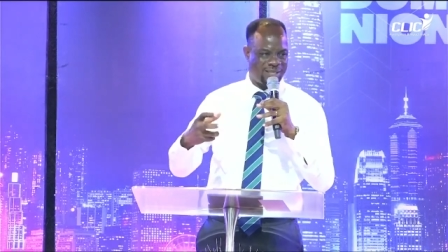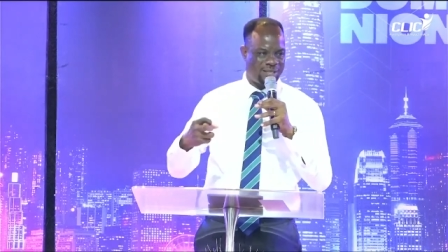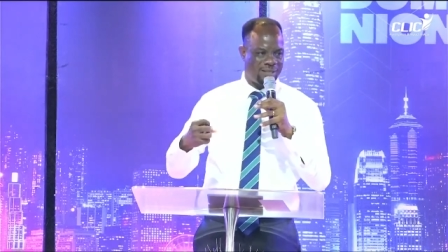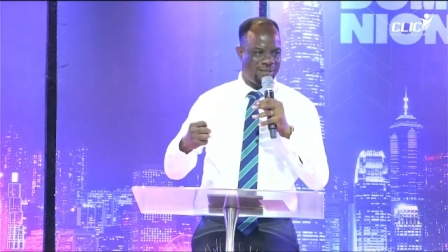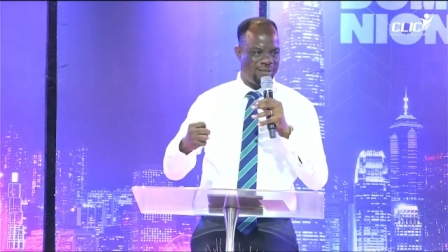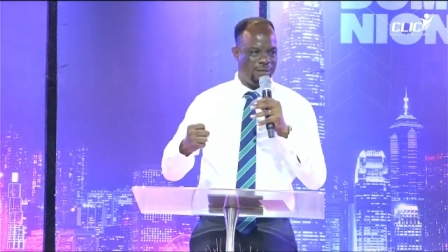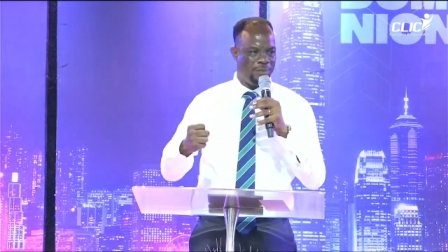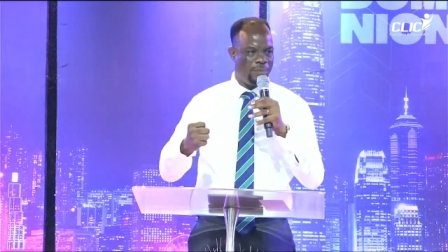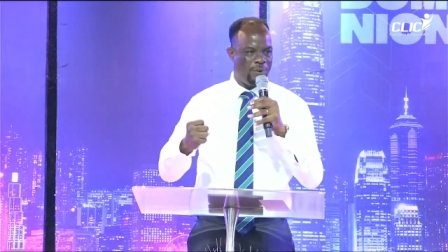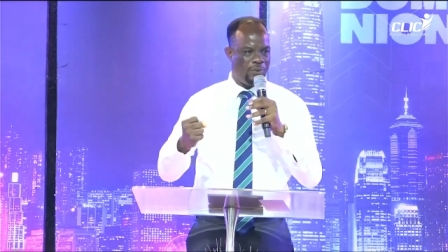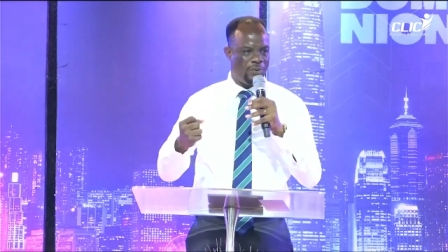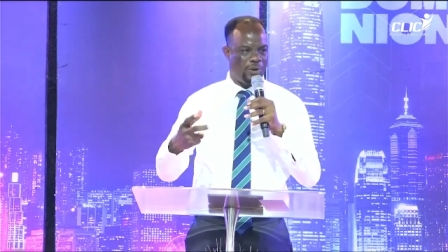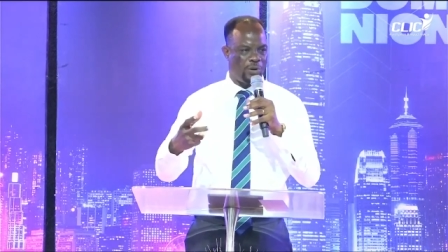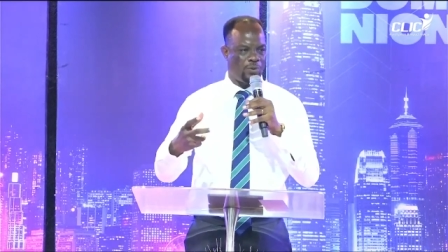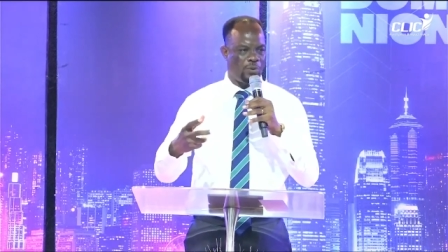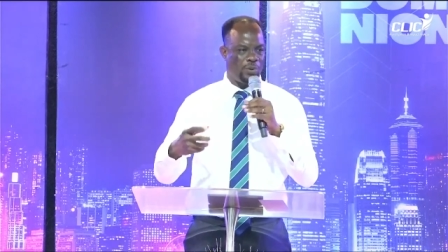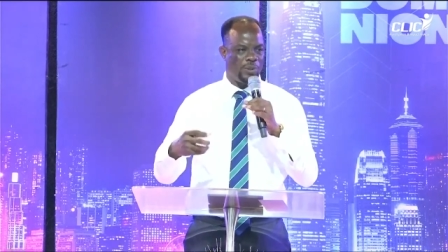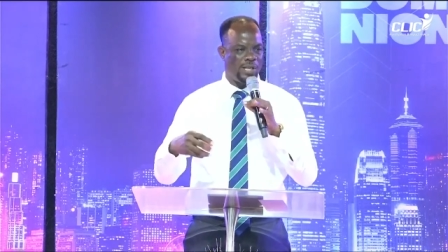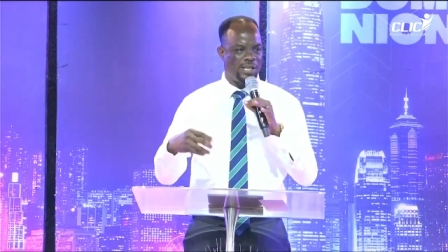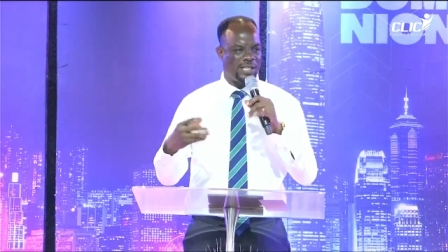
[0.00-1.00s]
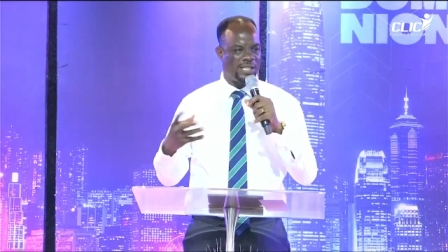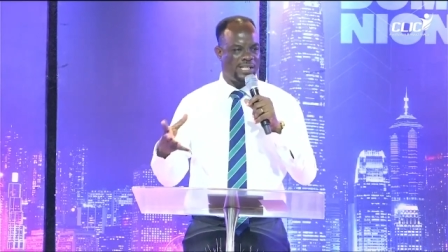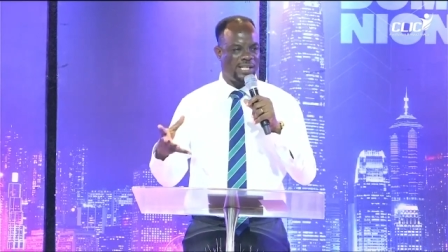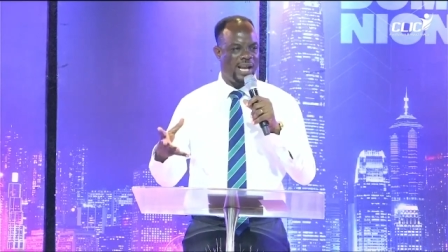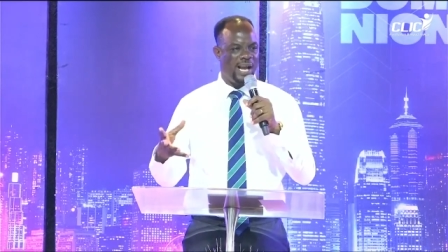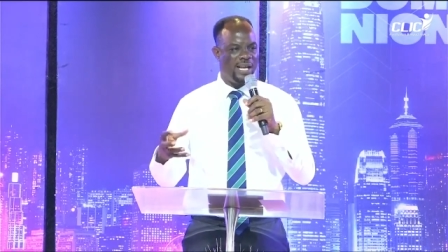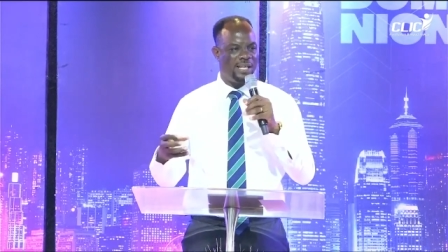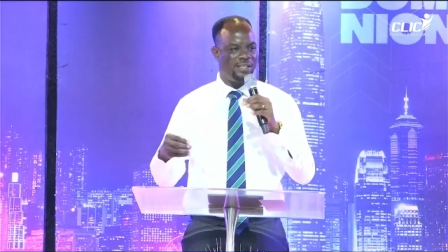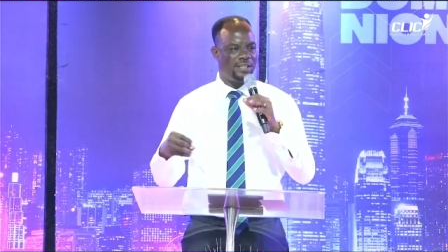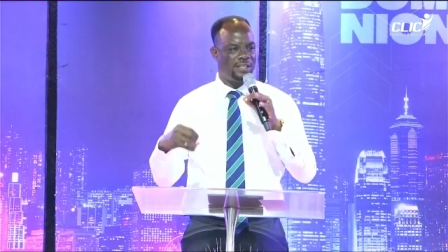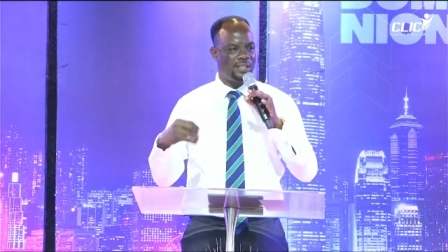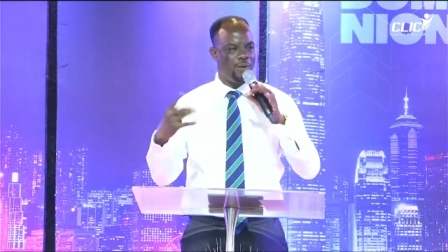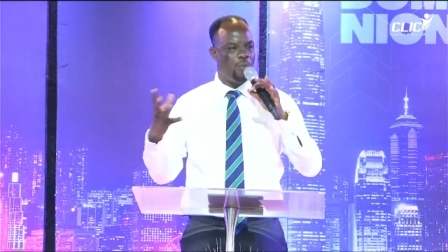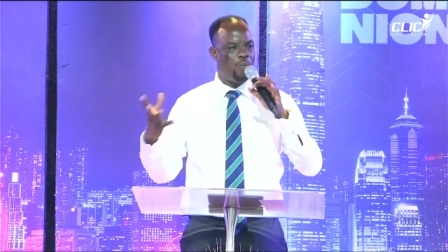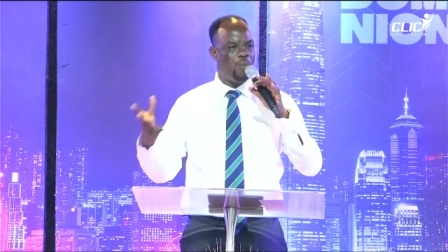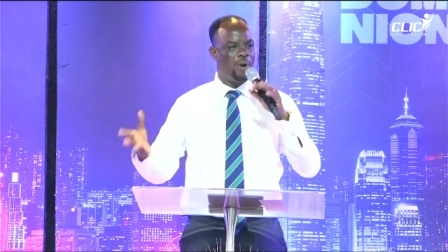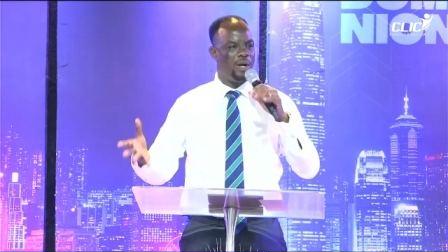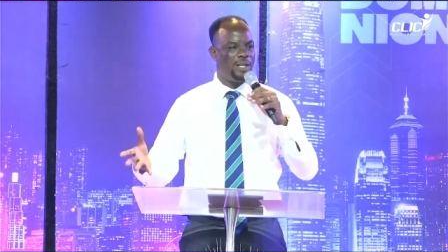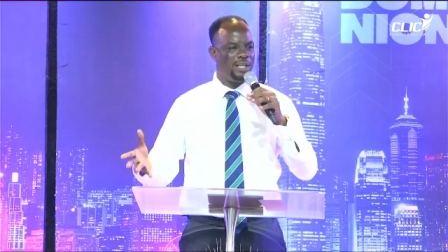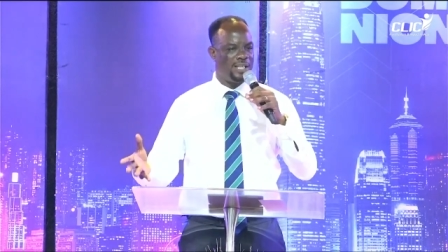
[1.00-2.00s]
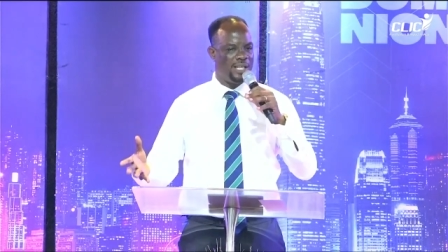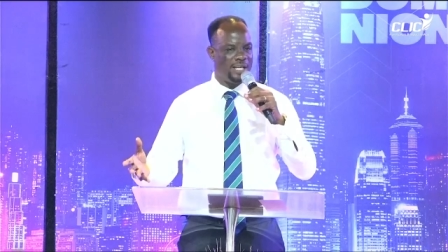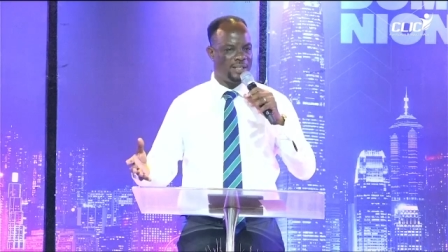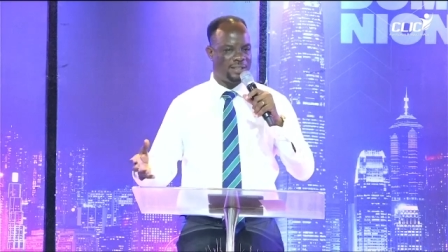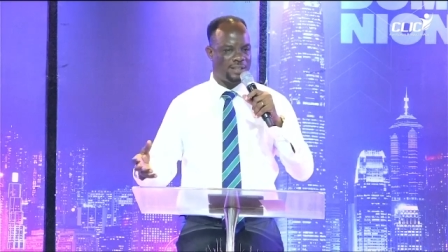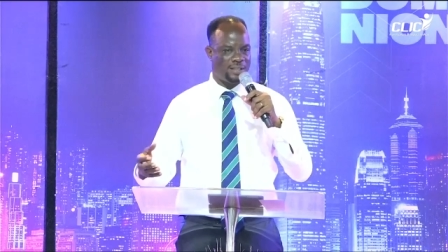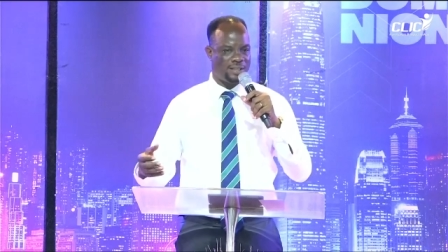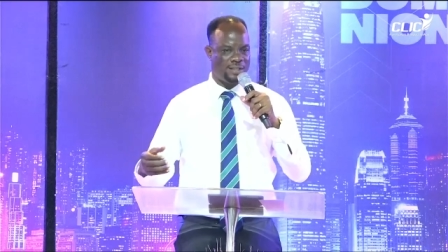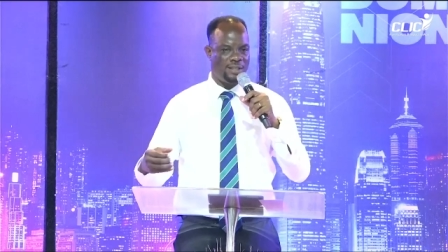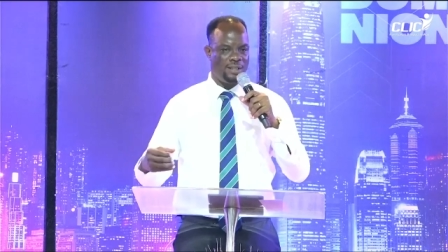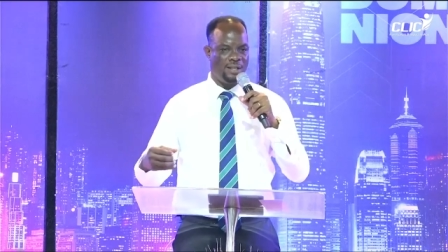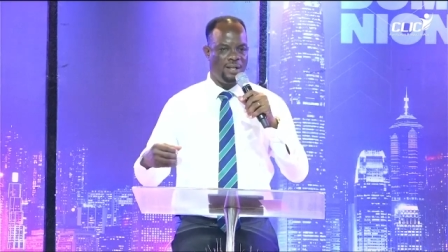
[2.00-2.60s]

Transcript: the miracle, the signs, the wonders,